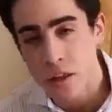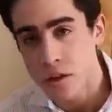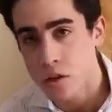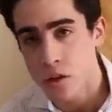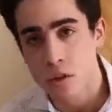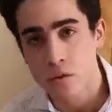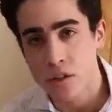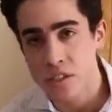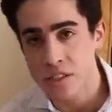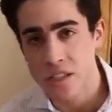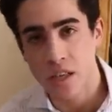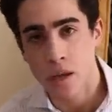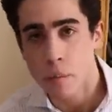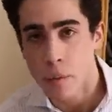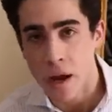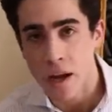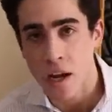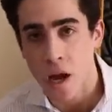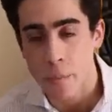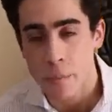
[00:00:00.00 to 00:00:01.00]
The only reason they
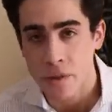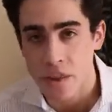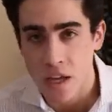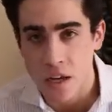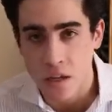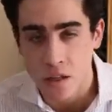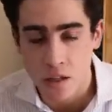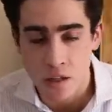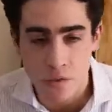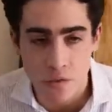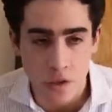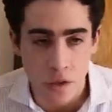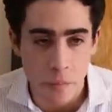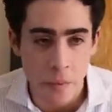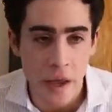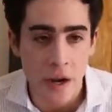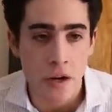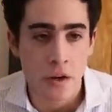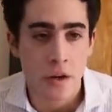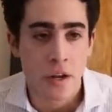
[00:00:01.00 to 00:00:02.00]
might hypothetically feel
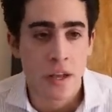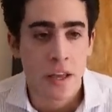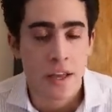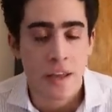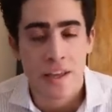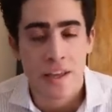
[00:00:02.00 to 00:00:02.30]
better